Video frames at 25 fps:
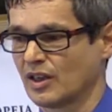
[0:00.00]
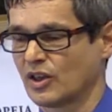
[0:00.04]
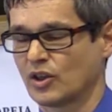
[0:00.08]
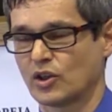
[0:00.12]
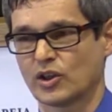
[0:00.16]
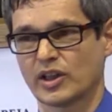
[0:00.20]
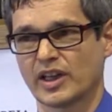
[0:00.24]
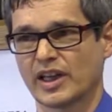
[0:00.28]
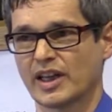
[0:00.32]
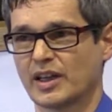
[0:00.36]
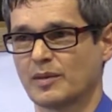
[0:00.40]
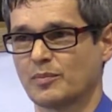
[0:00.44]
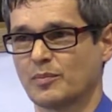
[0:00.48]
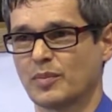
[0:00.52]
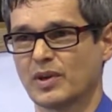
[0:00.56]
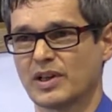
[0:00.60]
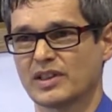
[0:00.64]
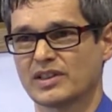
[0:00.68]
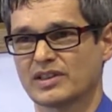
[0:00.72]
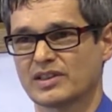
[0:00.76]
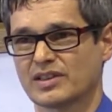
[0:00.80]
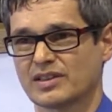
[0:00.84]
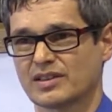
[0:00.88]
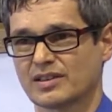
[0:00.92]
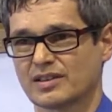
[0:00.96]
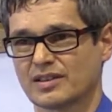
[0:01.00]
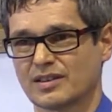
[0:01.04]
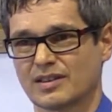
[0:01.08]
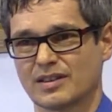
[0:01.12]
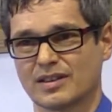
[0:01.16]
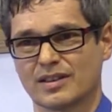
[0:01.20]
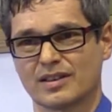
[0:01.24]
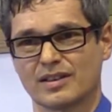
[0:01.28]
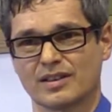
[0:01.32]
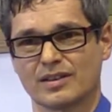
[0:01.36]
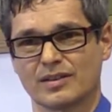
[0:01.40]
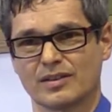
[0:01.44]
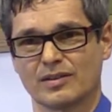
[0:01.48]
Okay, but
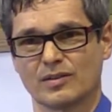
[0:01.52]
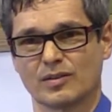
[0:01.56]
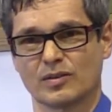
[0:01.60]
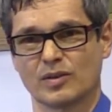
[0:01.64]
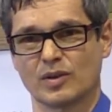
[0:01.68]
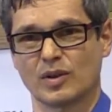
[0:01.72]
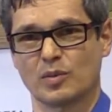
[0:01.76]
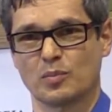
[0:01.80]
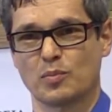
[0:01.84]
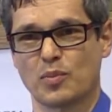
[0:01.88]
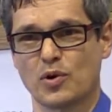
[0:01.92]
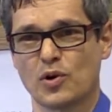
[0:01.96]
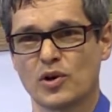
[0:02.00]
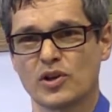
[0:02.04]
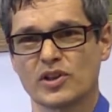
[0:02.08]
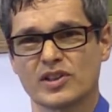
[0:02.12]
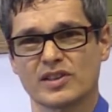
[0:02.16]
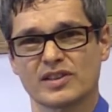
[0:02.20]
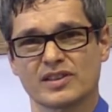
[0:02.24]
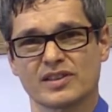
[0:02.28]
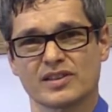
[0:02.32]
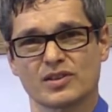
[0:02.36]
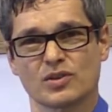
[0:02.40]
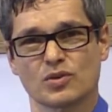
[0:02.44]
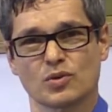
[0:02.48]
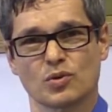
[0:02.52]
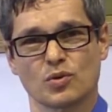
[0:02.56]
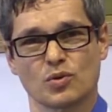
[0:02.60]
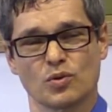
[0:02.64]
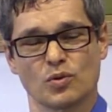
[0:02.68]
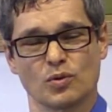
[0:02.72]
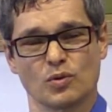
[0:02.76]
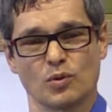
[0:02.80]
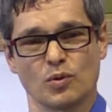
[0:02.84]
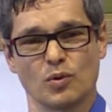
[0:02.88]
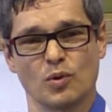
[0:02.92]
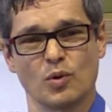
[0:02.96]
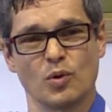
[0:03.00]
the persons
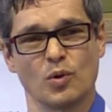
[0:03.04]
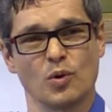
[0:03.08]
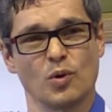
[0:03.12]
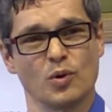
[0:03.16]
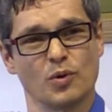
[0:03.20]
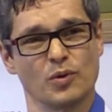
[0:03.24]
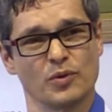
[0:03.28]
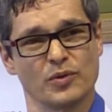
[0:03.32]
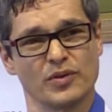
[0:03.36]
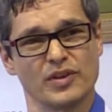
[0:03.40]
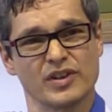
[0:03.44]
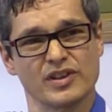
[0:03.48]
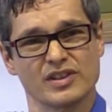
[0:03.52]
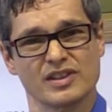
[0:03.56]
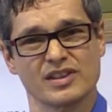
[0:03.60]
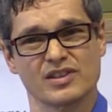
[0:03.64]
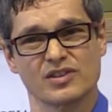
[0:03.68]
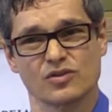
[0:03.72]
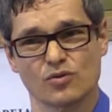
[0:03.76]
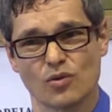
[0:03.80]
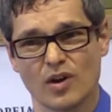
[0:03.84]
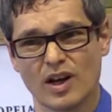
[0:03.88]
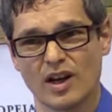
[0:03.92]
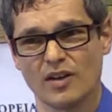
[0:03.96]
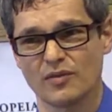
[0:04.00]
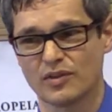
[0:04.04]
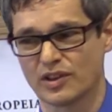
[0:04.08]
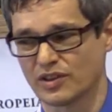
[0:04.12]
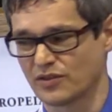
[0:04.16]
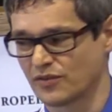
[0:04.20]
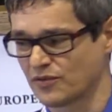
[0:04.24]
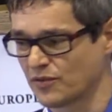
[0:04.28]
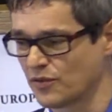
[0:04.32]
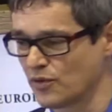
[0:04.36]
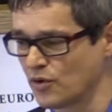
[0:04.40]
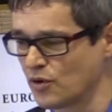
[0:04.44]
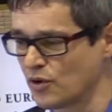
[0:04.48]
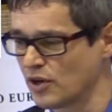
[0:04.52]
who this is relevant
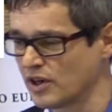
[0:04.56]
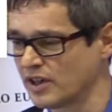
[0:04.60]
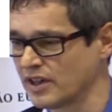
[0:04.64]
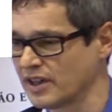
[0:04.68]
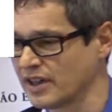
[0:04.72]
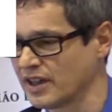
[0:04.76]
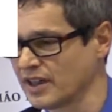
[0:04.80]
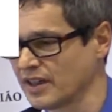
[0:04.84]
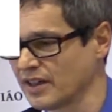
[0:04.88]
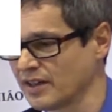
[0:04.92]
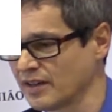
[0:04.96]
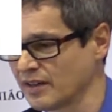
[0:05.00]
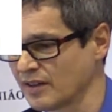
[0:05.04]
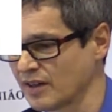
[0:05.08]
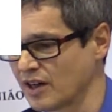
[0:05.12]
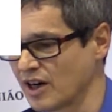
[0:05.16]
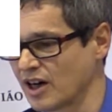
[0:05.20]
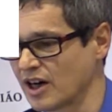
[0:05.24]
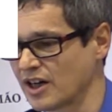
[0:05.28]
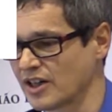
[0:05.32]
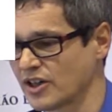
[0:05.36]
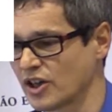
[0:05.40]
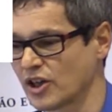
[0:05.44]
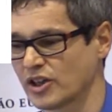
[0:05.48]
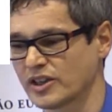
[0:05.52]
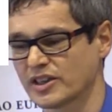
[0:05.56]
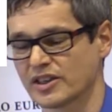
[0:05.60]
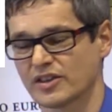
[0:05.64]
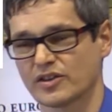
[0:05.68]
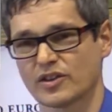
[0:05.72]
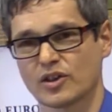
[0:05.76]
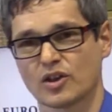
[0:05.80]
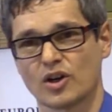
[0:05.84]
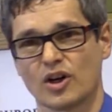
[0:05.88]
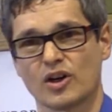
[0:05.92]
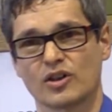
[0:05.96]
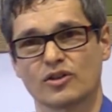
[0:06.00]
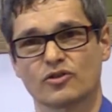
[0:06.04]
for are not in
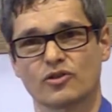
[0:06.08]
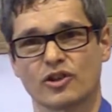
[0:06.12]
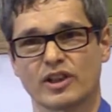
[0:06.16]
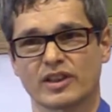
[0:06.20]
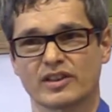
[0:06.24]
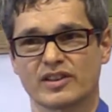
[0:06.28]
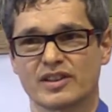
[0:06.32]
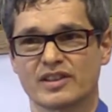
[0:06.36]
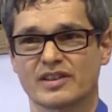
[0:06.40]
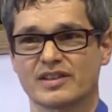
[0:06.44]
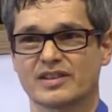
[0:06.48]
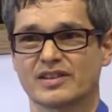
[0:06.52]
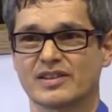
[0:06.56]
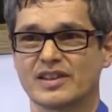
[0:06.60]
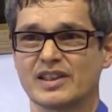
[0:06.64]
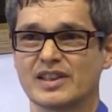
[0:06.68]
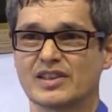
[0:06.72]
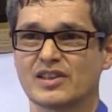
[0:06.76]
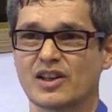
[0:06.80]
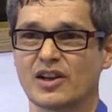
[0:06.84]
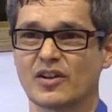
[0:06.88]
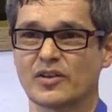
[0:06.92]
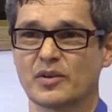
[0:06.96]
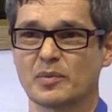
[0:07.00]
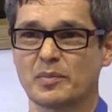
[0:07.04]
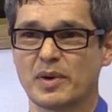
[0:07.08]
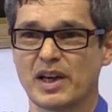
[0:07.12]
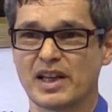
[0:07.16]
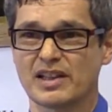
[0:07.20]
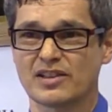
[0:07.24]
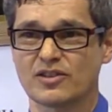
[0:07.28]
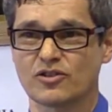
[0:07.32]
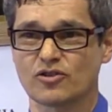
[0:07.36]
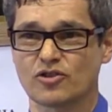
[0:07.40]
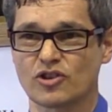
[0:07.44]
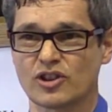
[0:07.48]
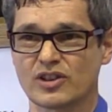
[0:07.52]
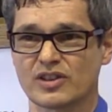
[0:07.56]
the contract, that these are the
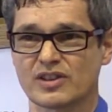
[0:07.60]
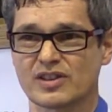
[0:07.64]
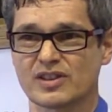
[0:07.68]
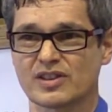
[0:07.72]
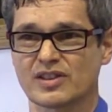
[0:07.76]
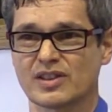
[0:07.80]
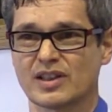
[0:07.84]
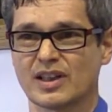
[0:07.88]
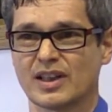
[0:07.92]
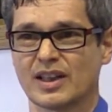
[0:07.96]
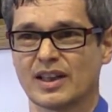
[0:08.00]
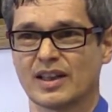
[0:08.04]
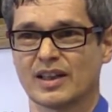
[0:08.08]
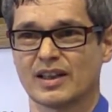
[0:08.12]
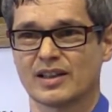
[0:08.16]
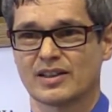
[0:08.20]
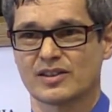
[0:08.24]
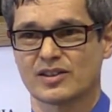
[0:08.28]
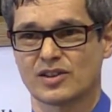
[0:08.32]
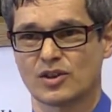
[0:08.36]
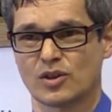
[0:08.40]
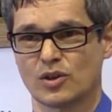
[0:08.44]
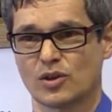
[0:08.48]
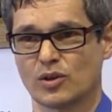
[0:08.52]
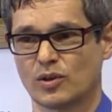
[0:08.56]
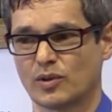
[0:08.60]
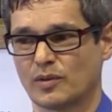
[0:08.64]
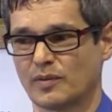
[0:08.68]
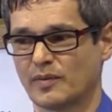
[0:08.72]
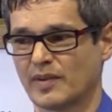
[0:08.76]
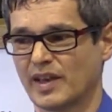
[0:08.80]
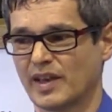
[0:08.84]
passengers. So